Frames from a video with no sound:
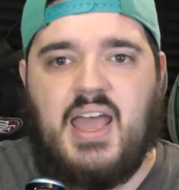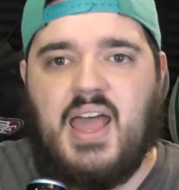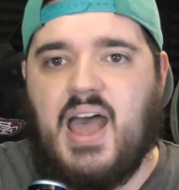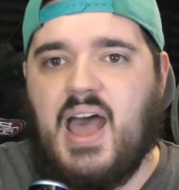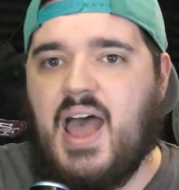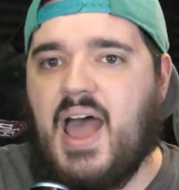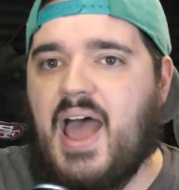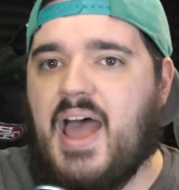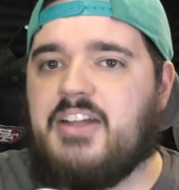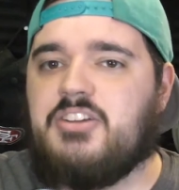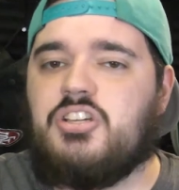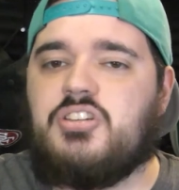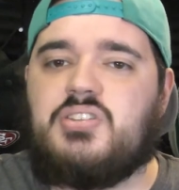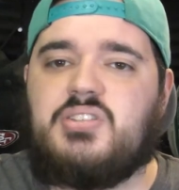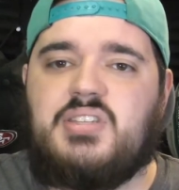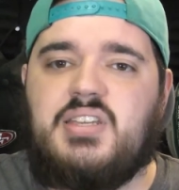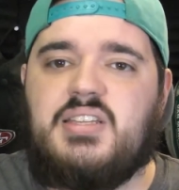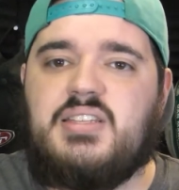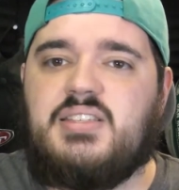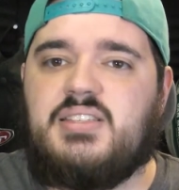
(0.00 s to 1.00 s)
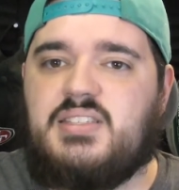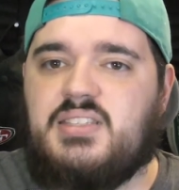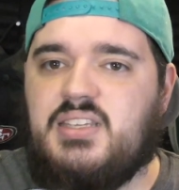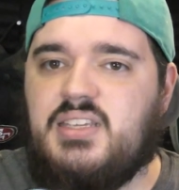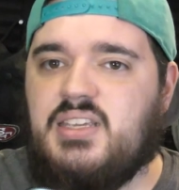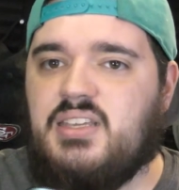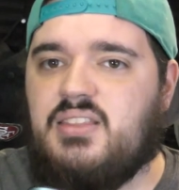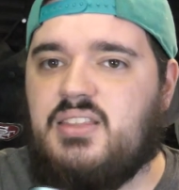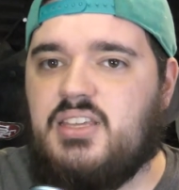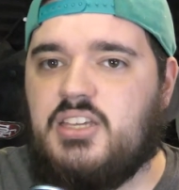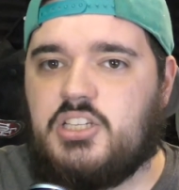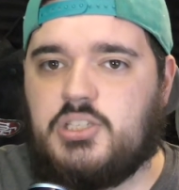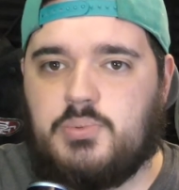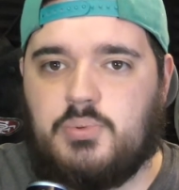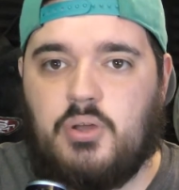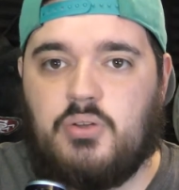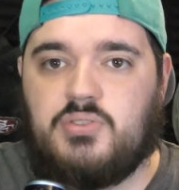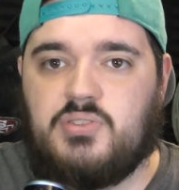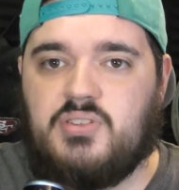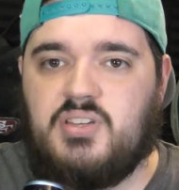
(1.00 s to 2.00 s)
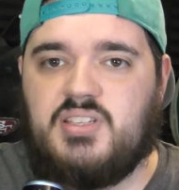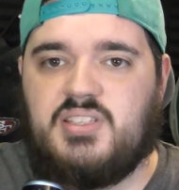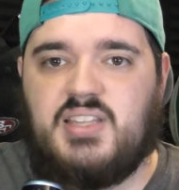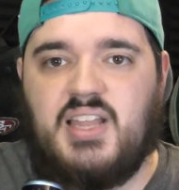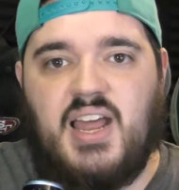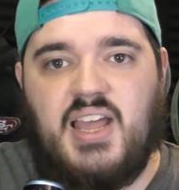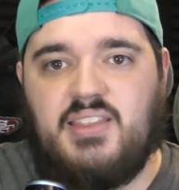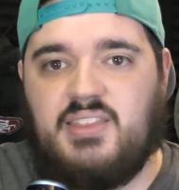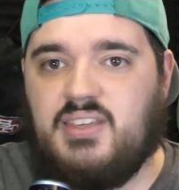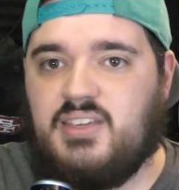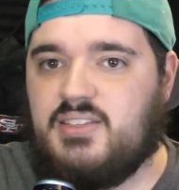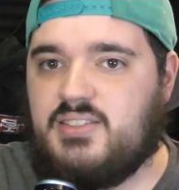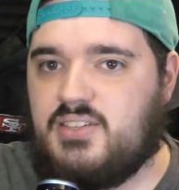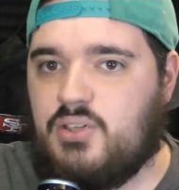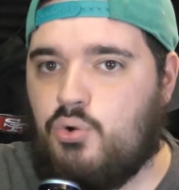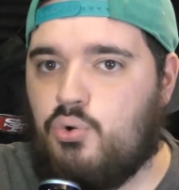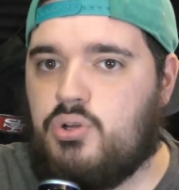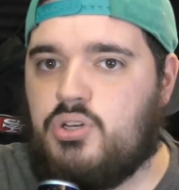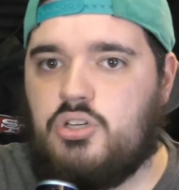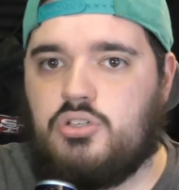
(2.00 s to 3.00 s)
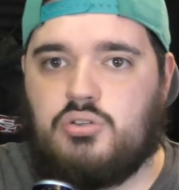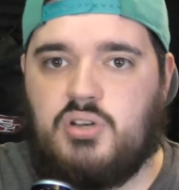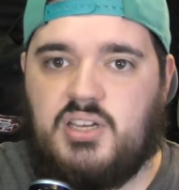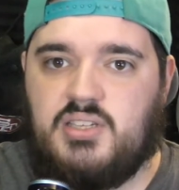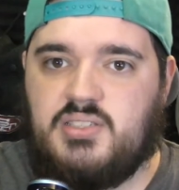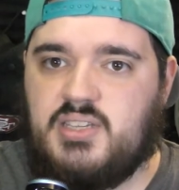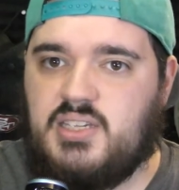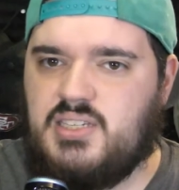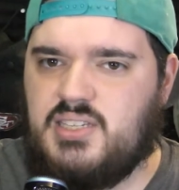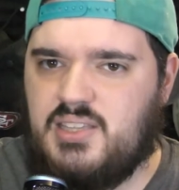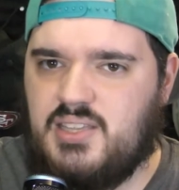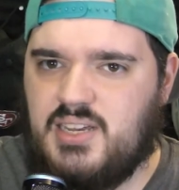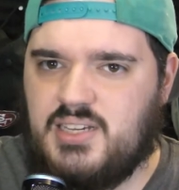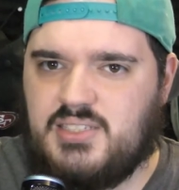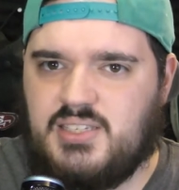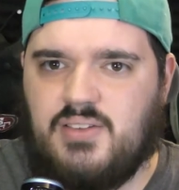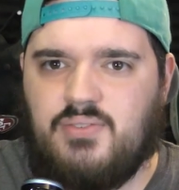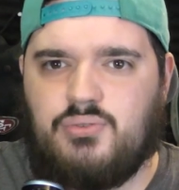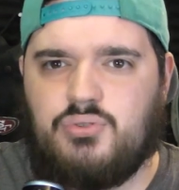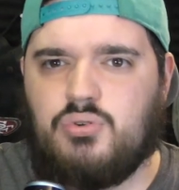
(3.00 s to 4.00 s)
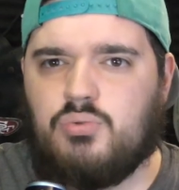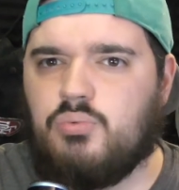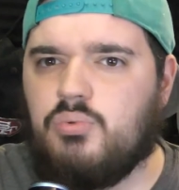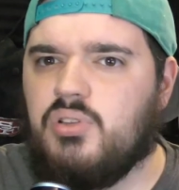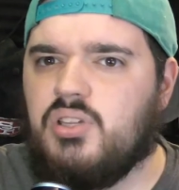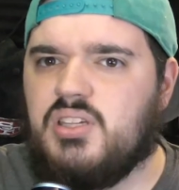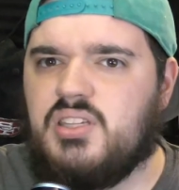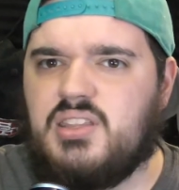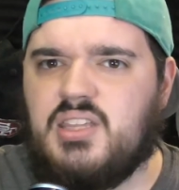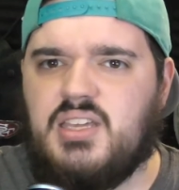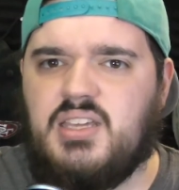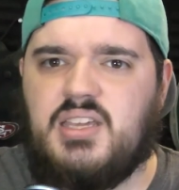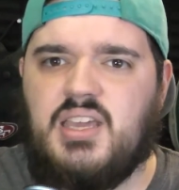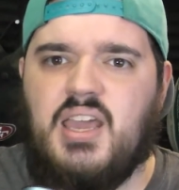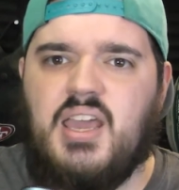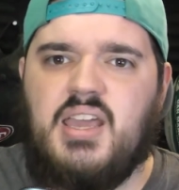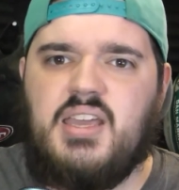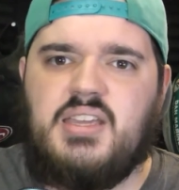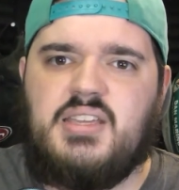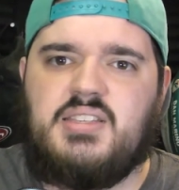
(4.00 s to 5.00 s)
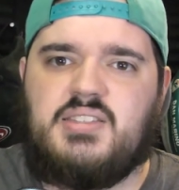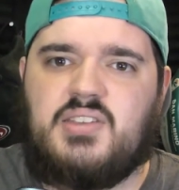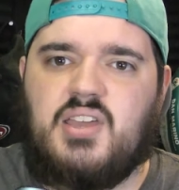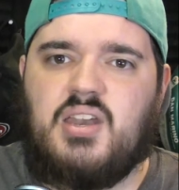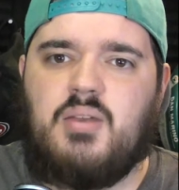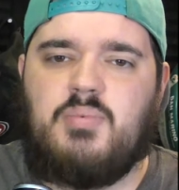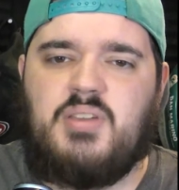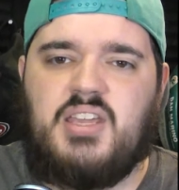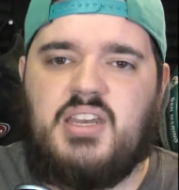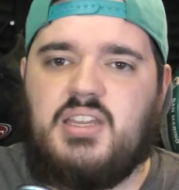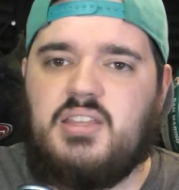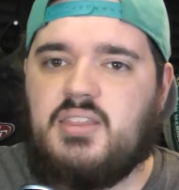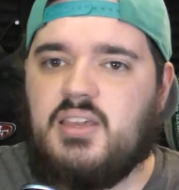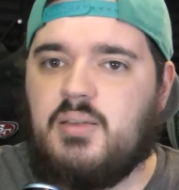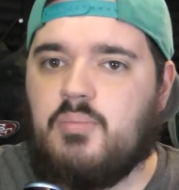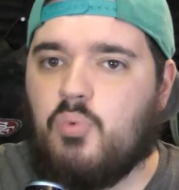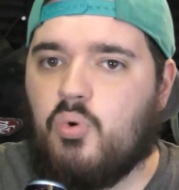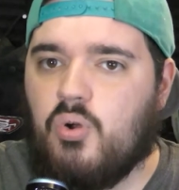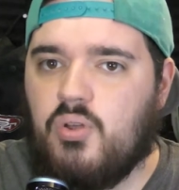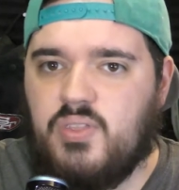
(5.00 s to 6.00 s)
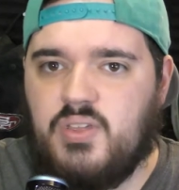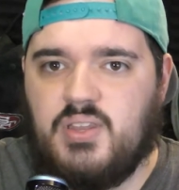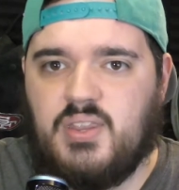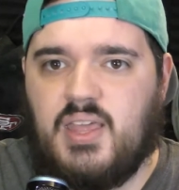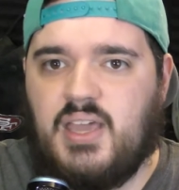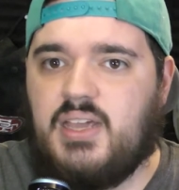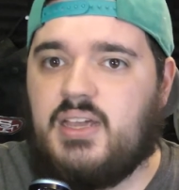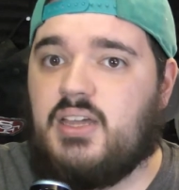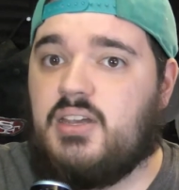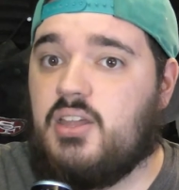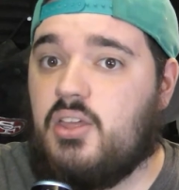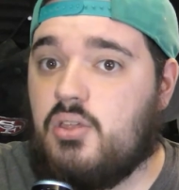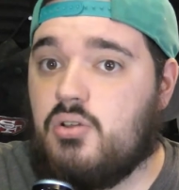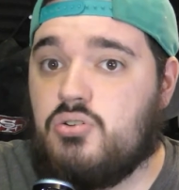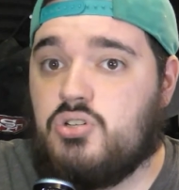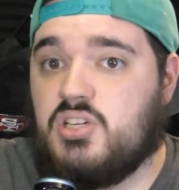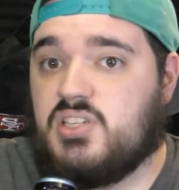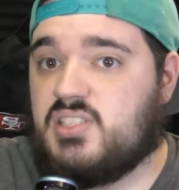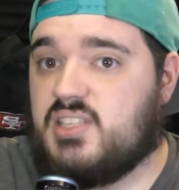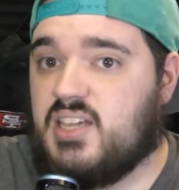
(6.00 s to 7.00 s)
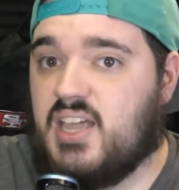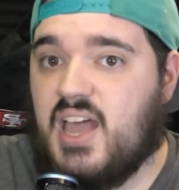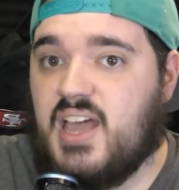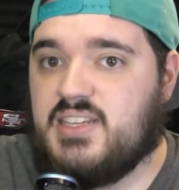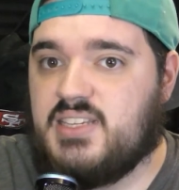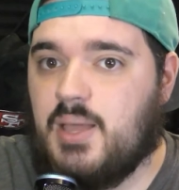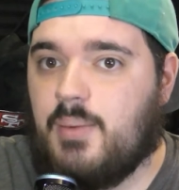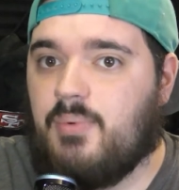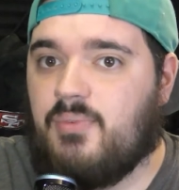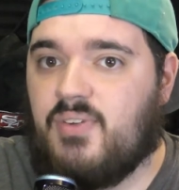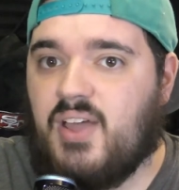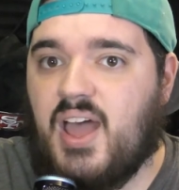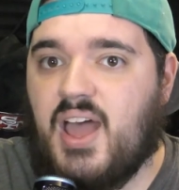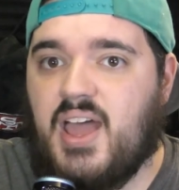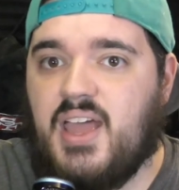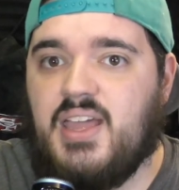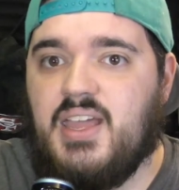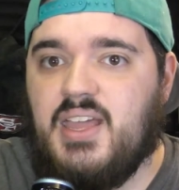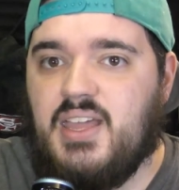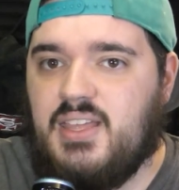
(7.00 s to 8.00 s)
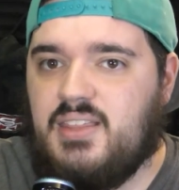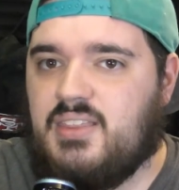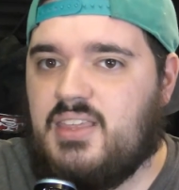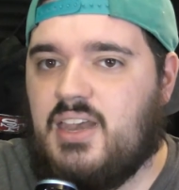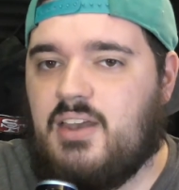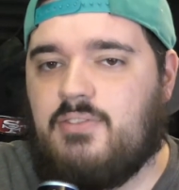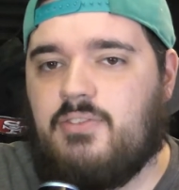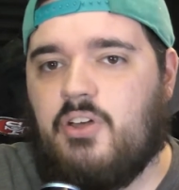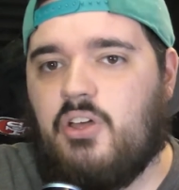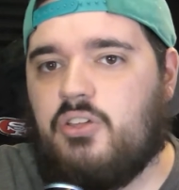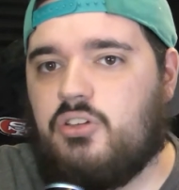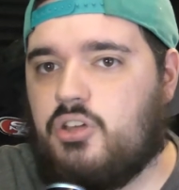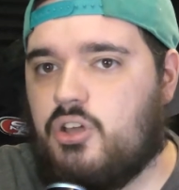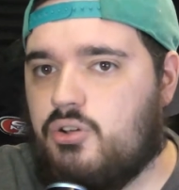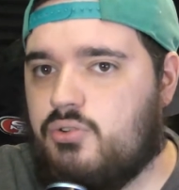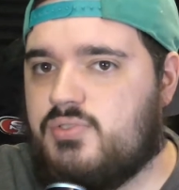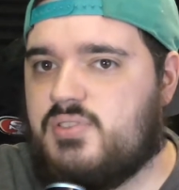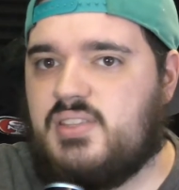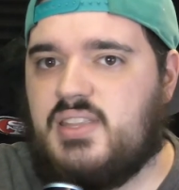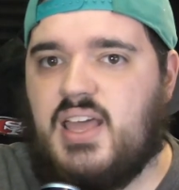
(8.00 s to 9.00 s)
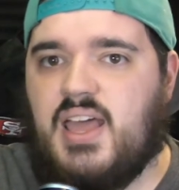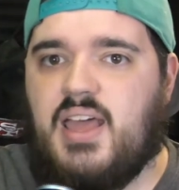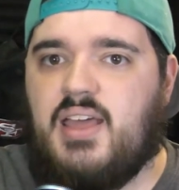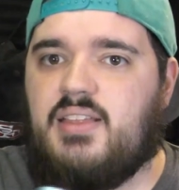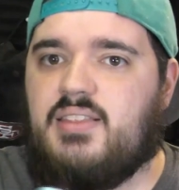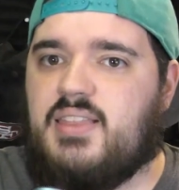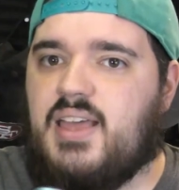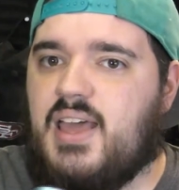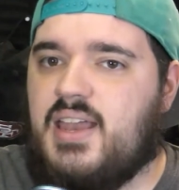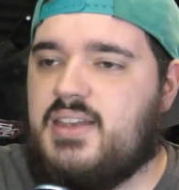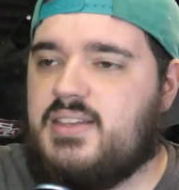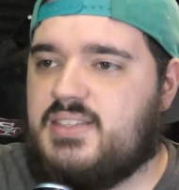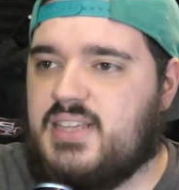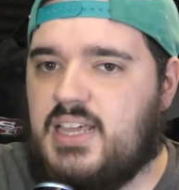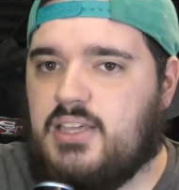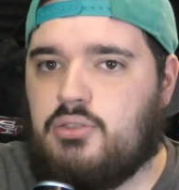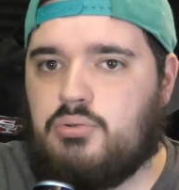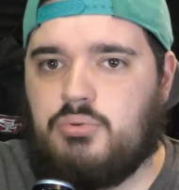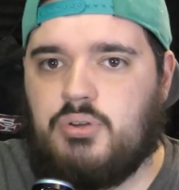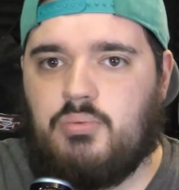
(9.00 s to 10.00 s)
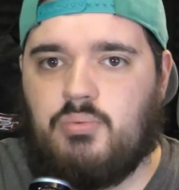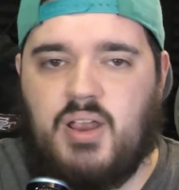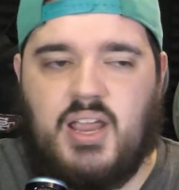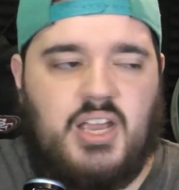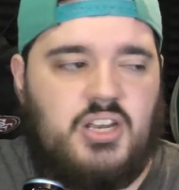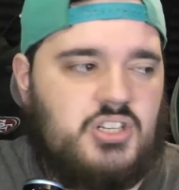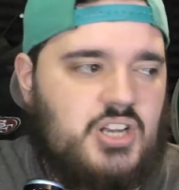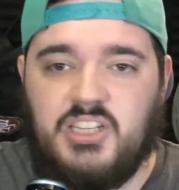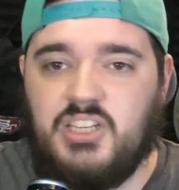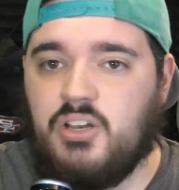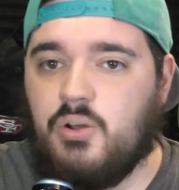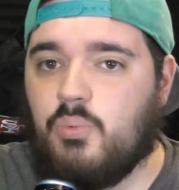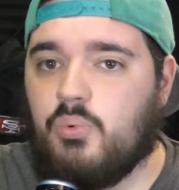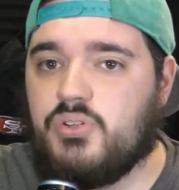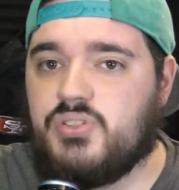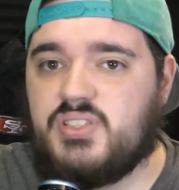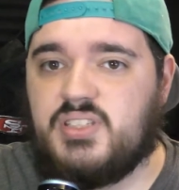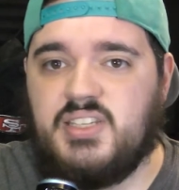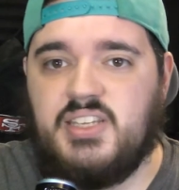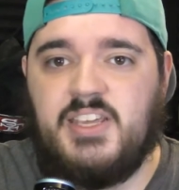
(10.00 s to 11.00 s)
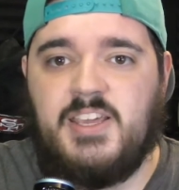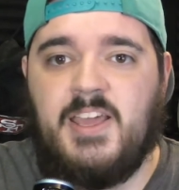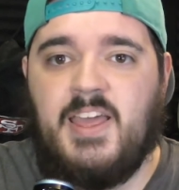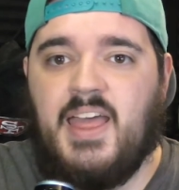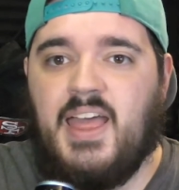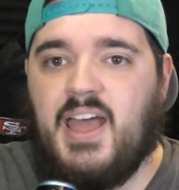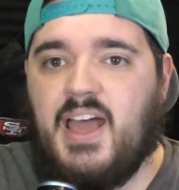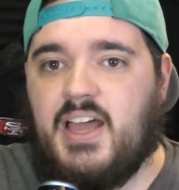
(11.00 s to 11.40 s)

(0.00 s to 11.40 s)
I just didn't see the explosiveness that I think is going to translate to the next level to really think he's going to be anything more than like another just the guy type of guy in the NFL who goes in that day 3 range. You know, we'll see.